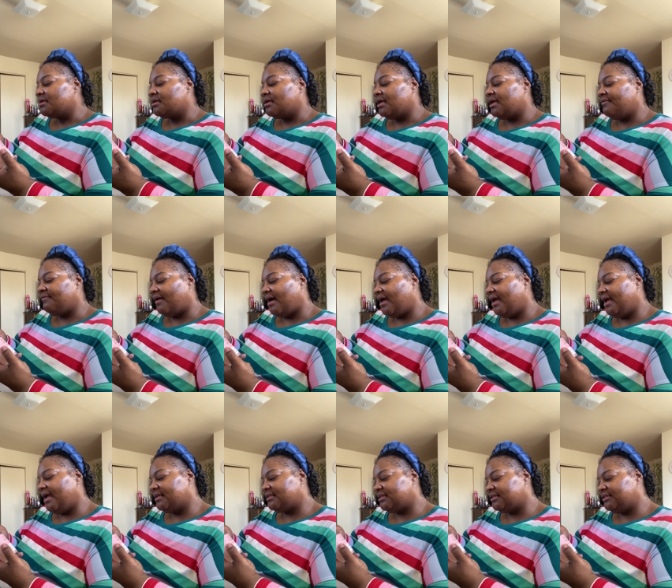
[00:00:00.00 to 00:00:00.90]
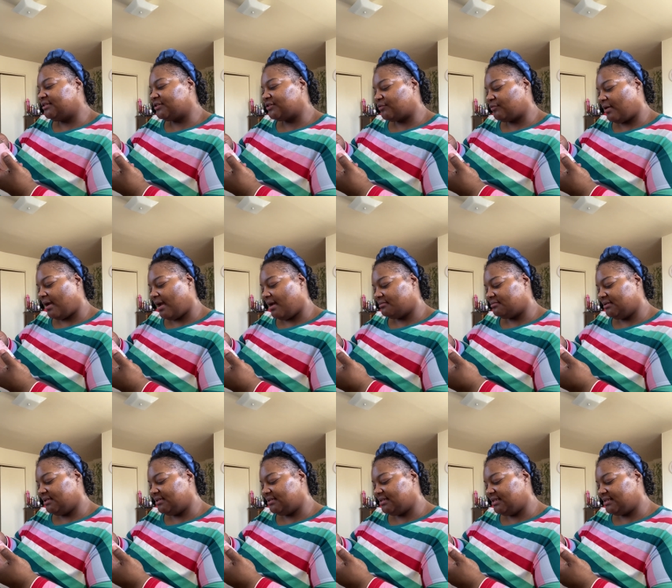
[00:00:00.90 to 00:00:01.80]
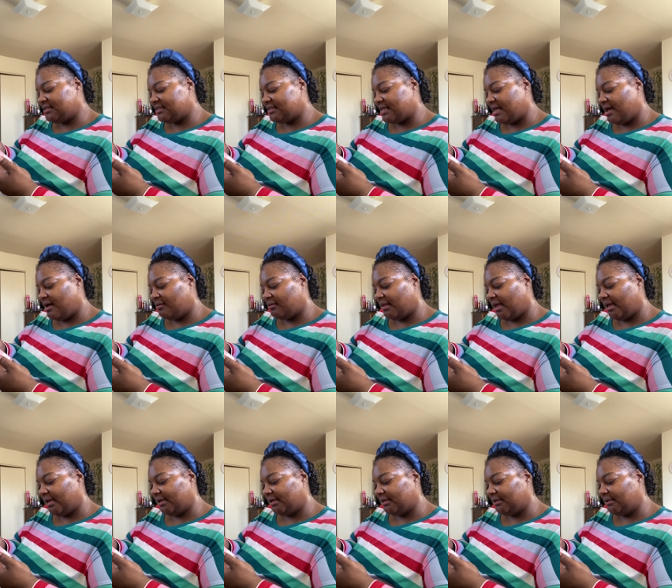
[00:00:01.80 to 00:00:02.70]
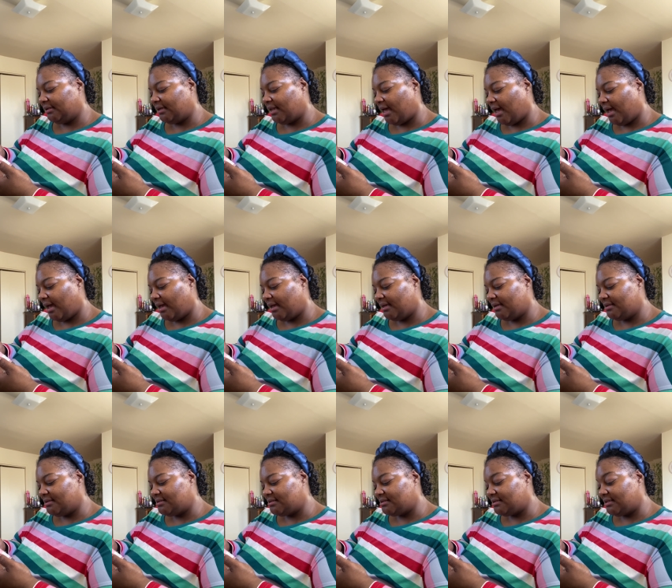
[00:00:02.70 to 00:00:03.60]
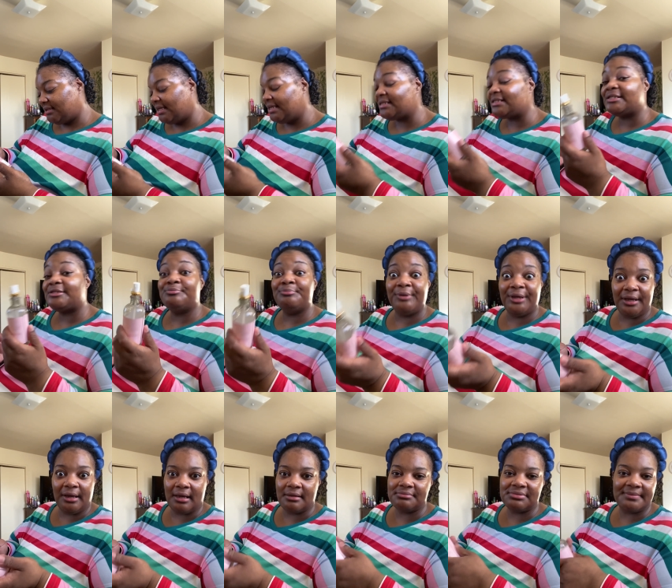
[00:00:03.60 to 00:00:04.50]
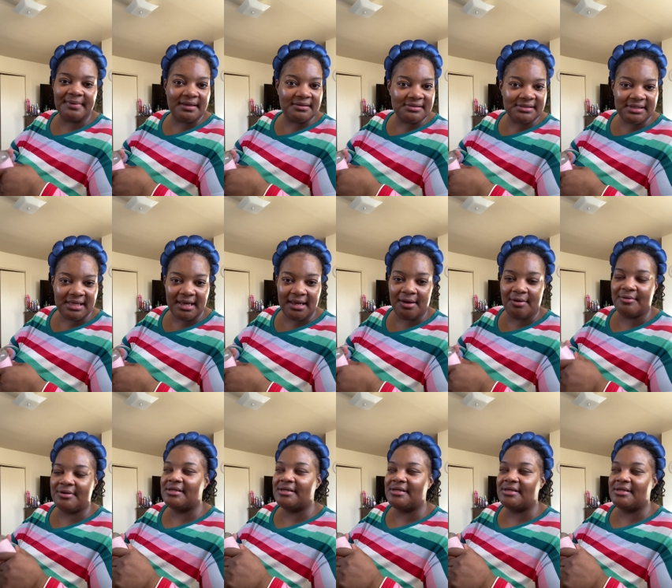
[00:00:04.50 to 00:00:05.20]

If I had to describe this, this sound like a nice it smell, I'm talking about sound.